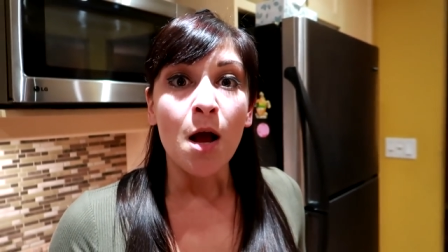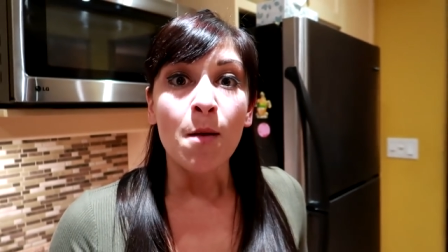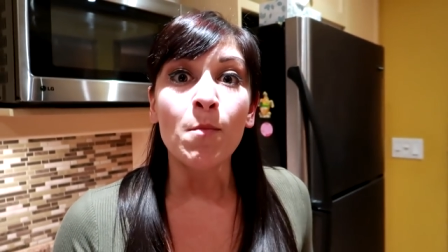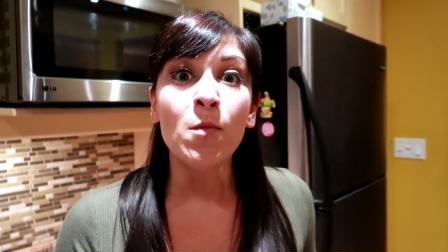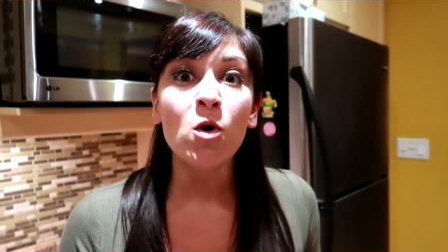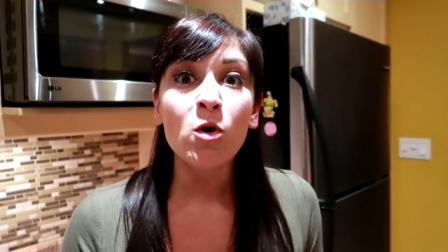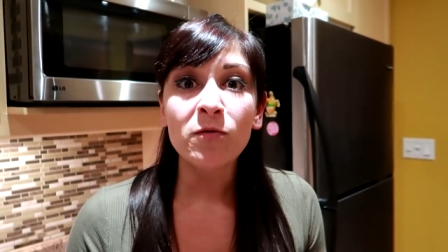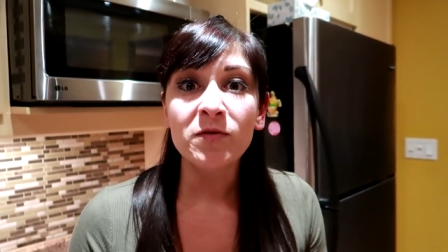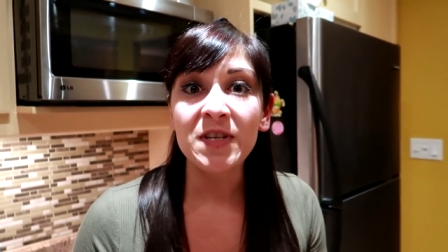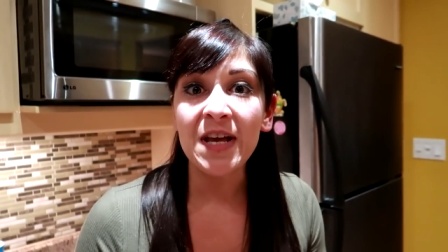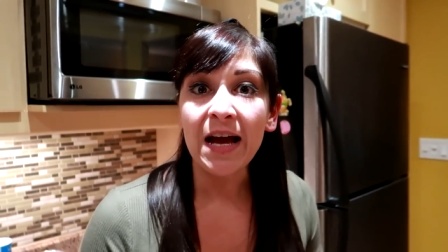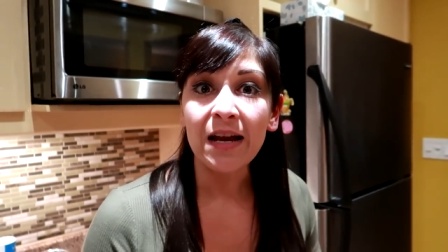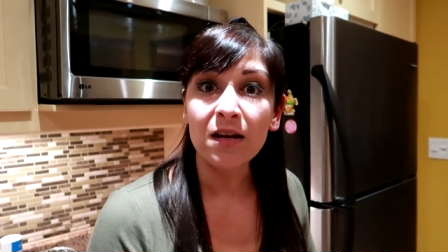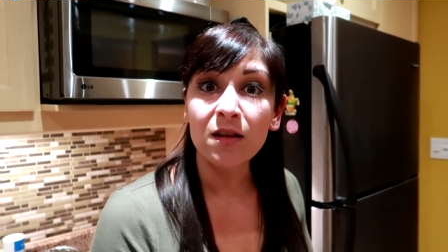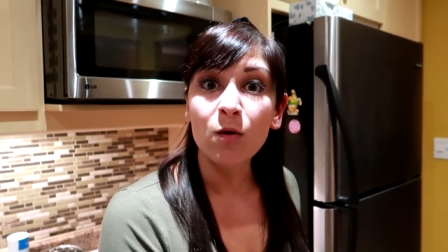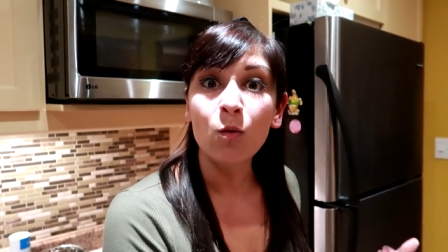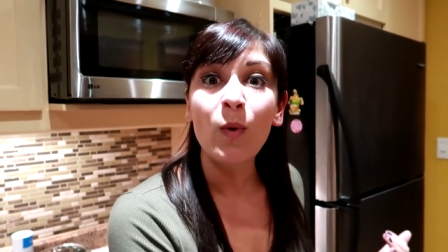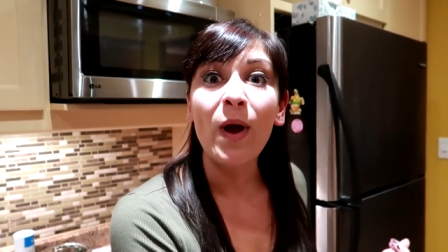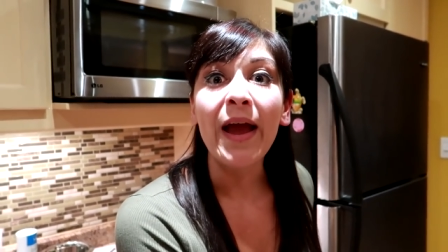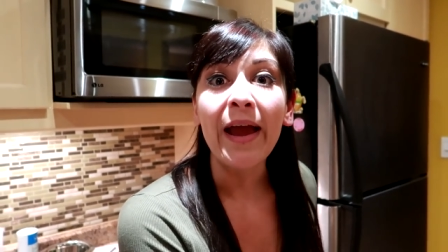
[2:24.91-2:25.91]
moves out
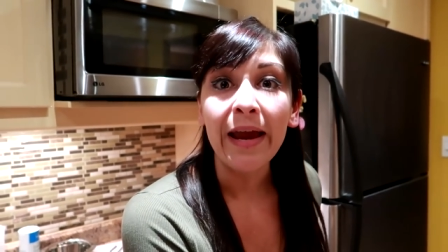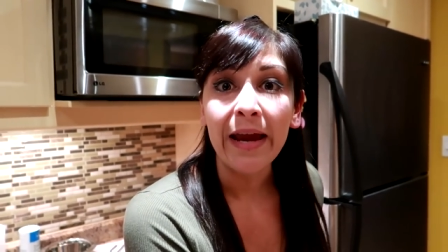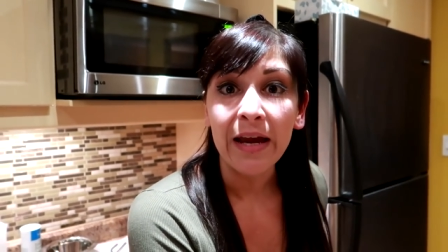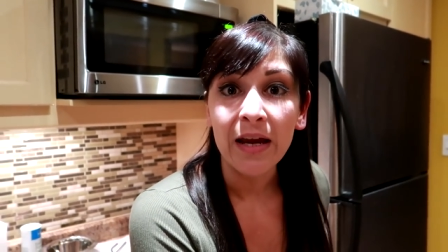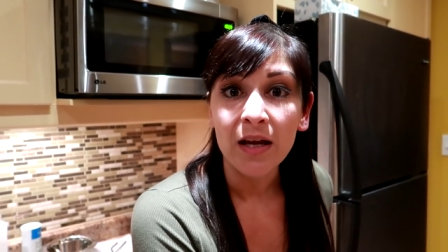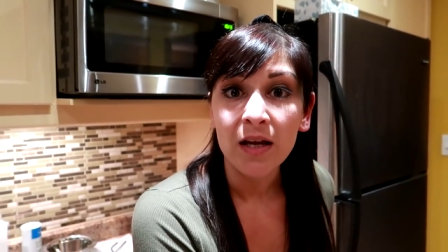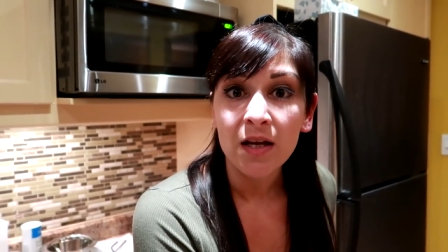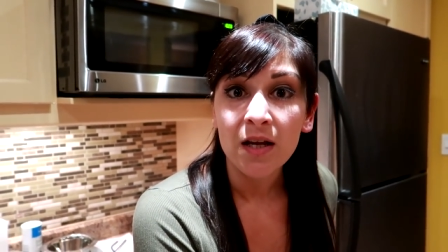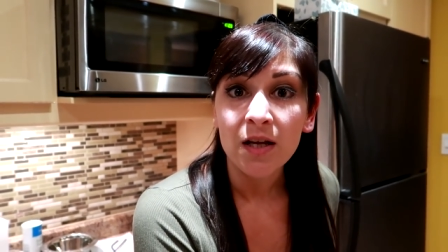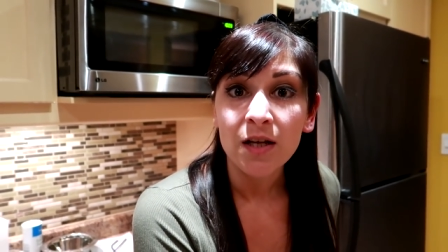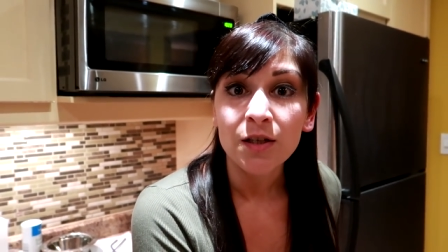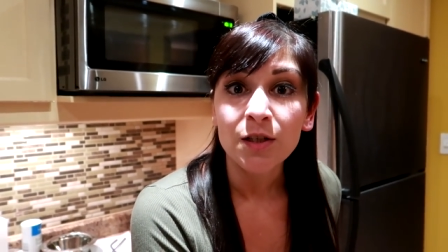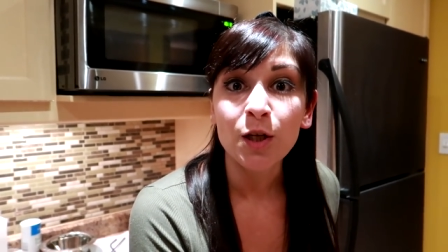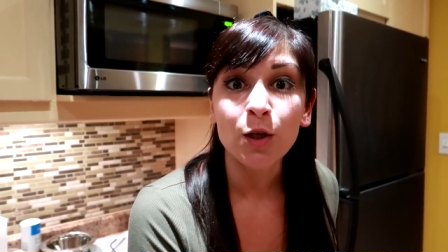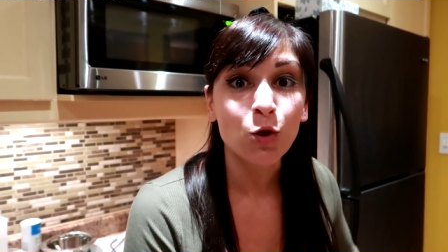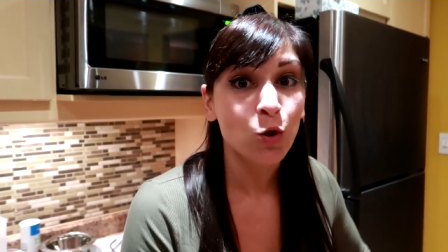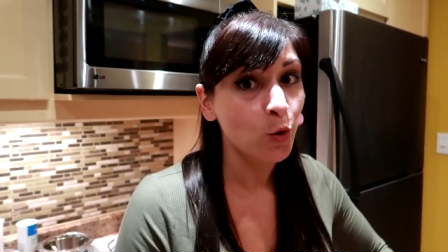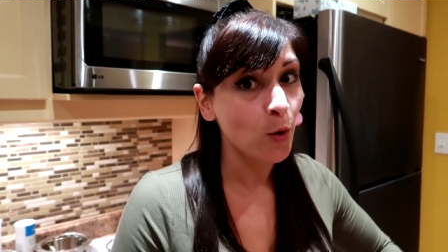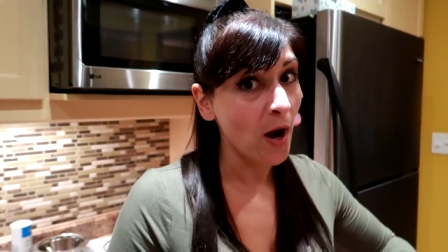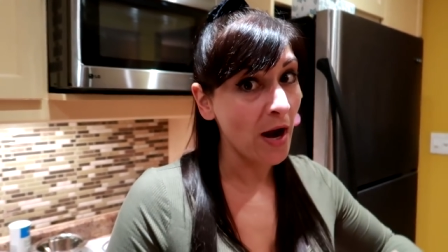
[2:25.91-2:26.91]
of the way
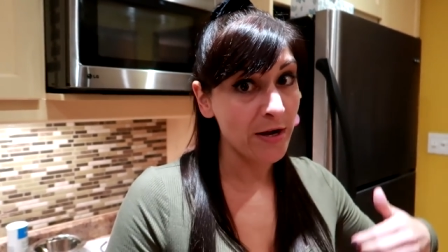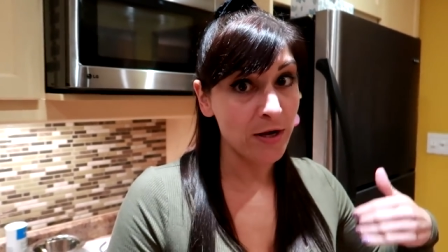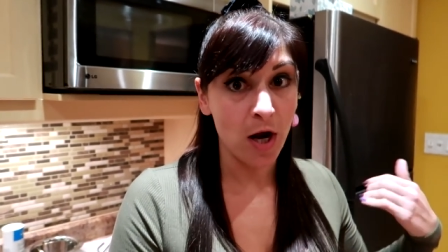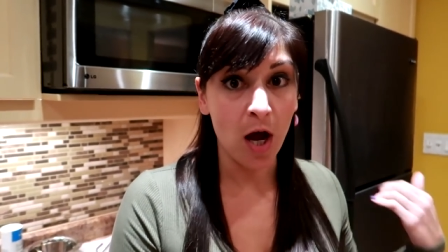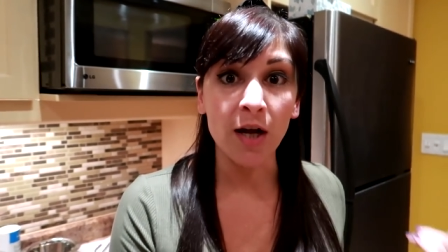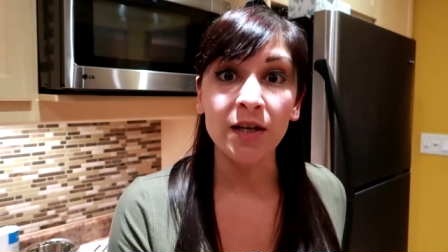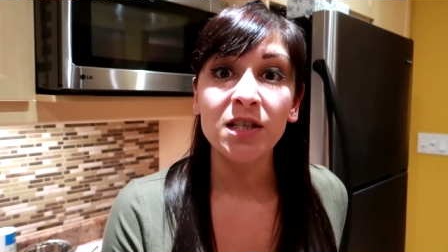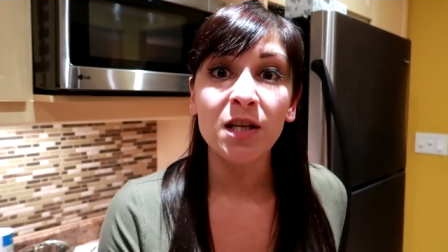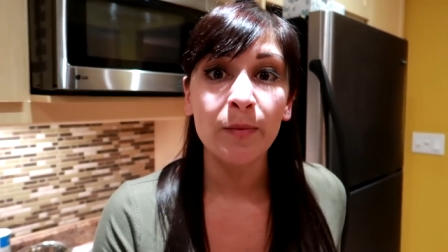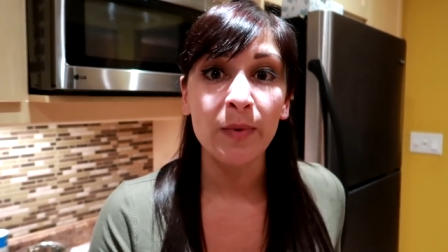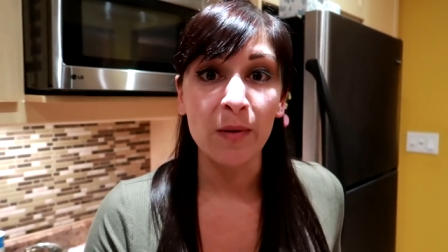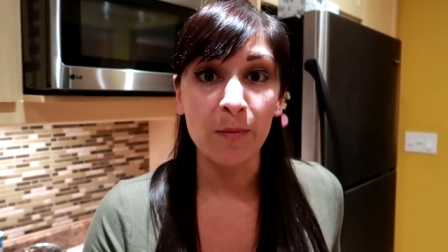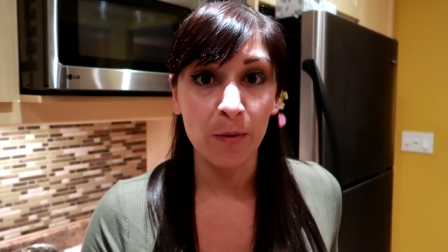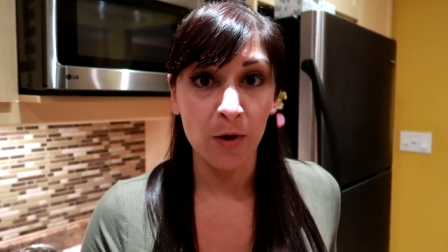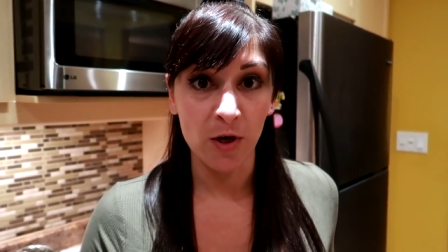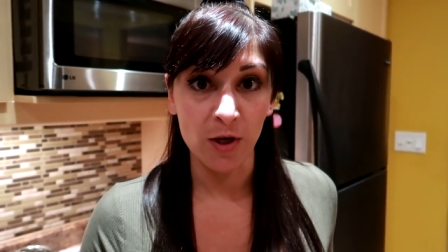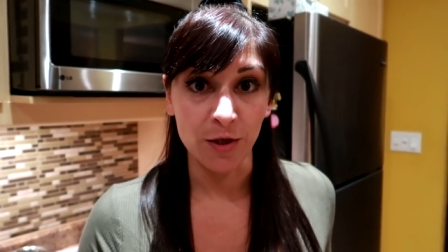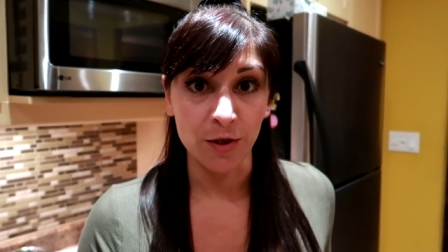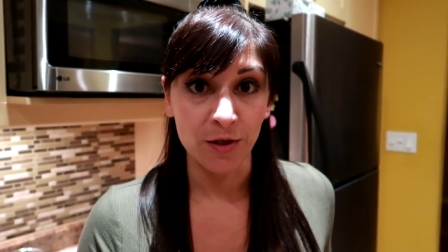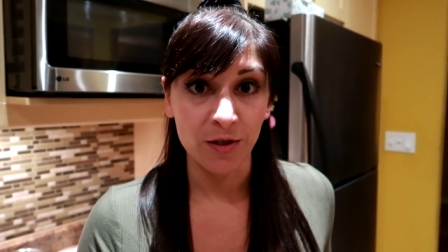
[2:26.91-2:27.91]
to try not to be
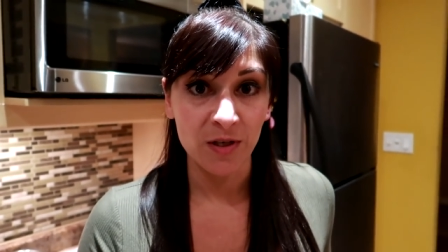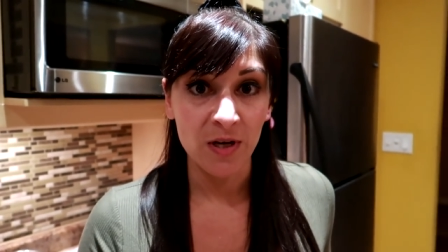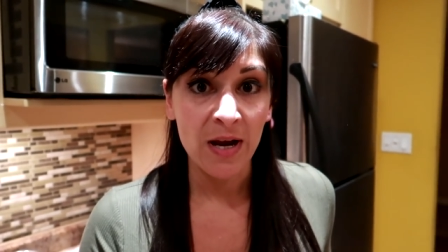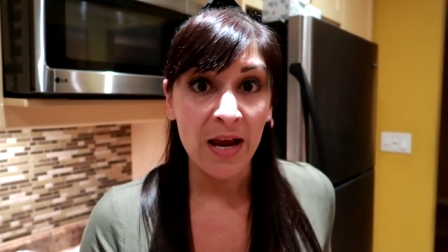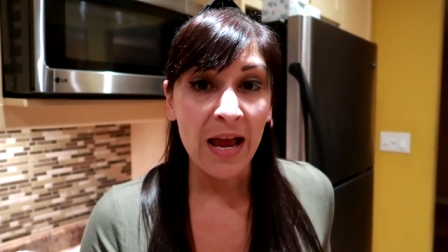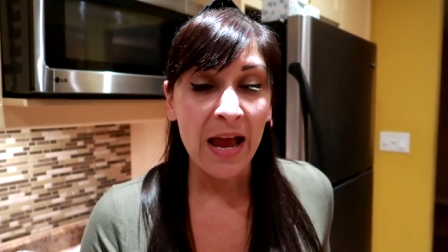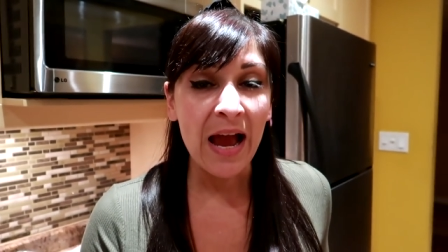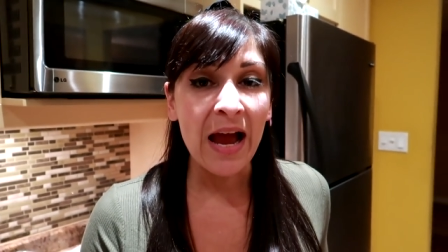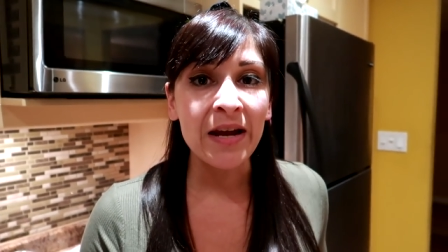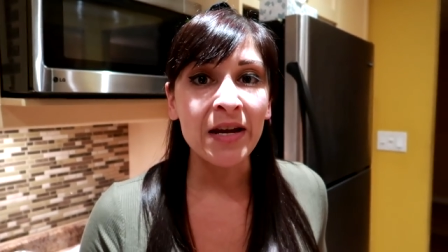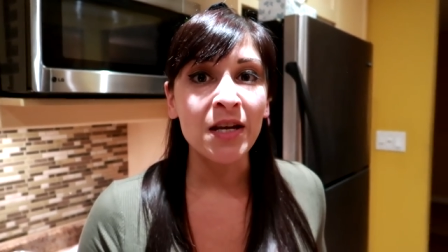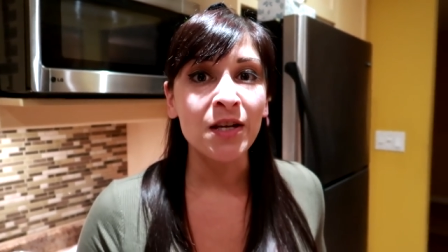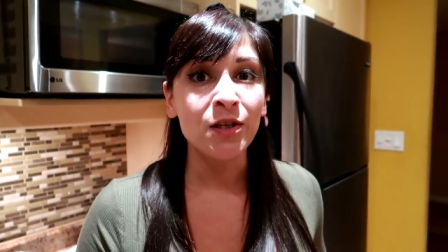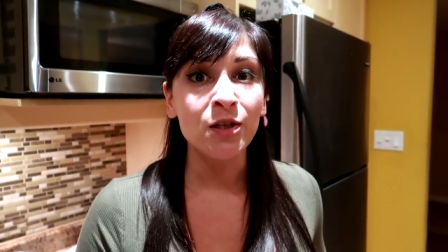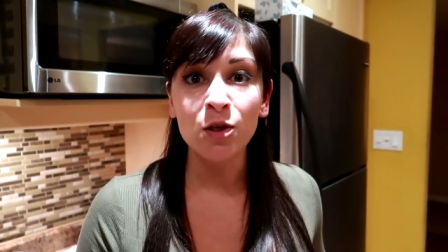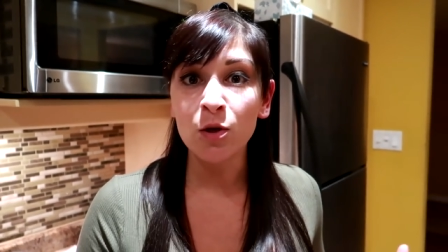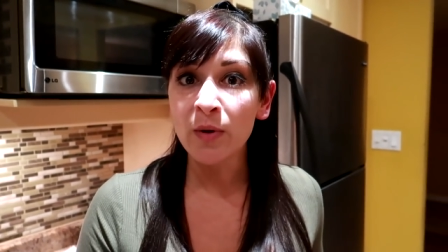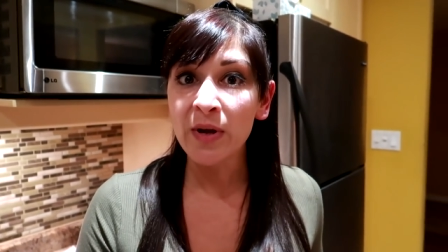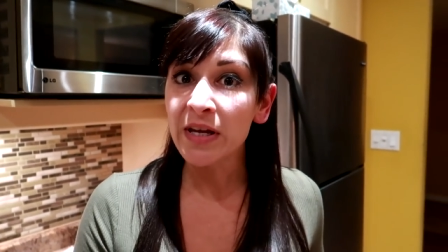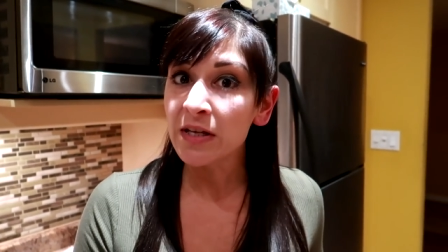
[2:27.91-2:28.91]
pushed. And
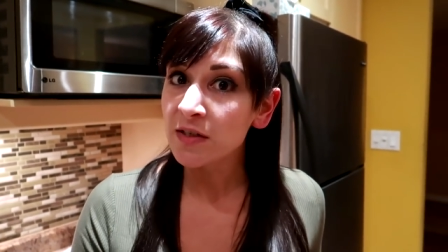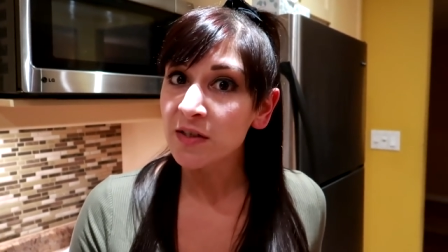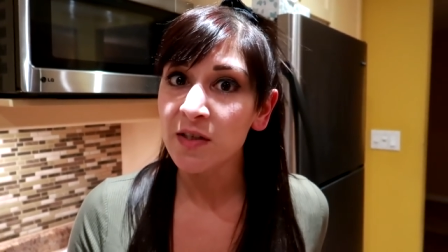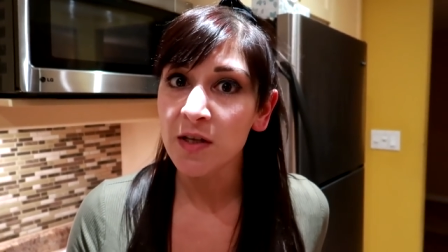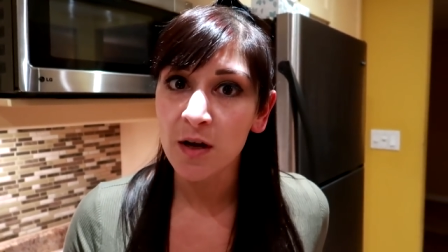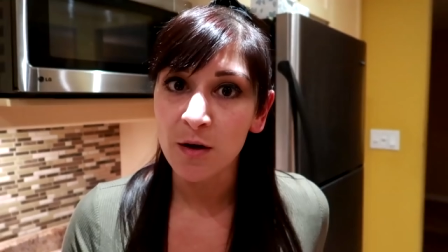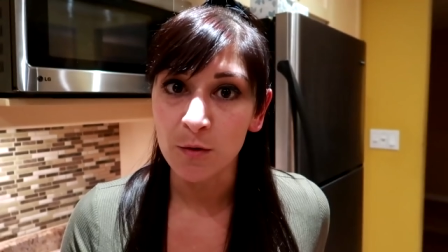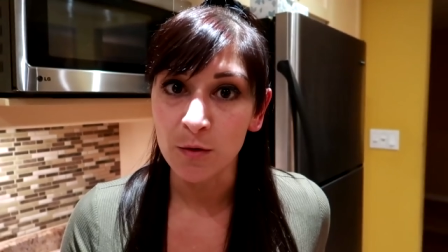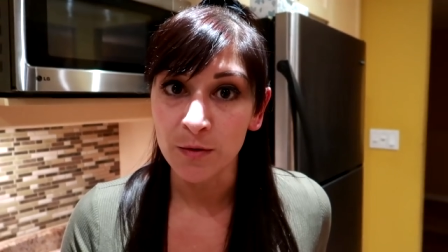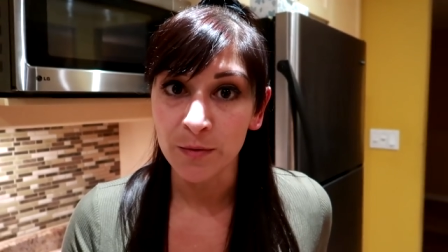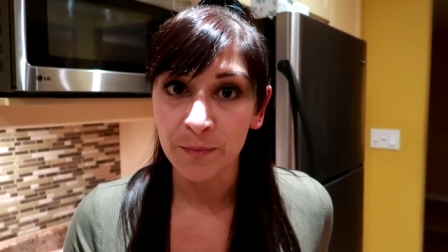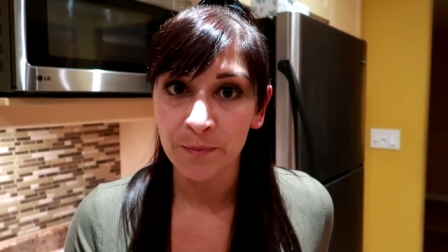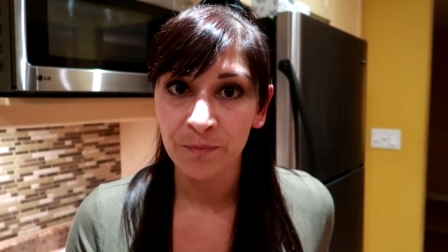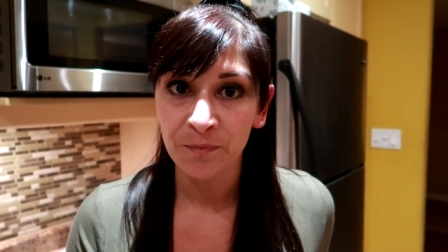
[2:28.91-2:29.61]
in doing so,